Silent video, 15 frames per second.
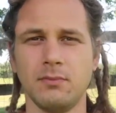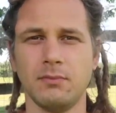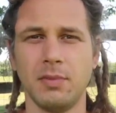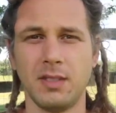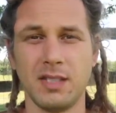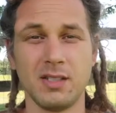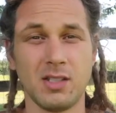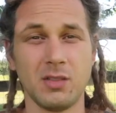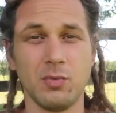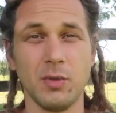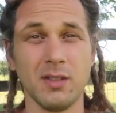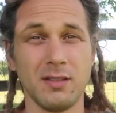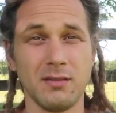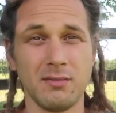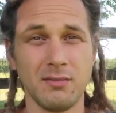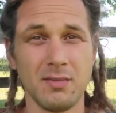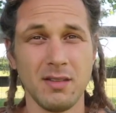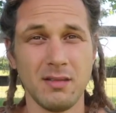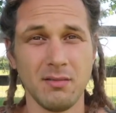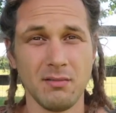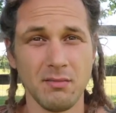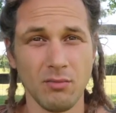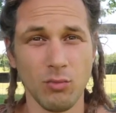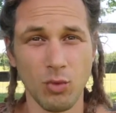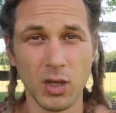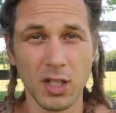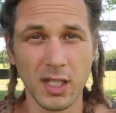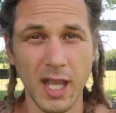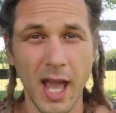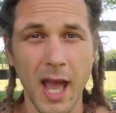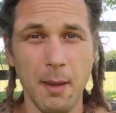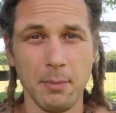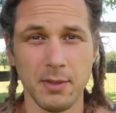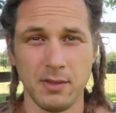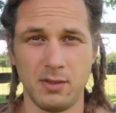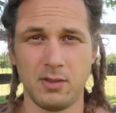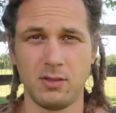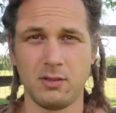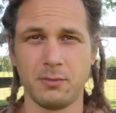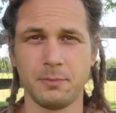but this is what really happens.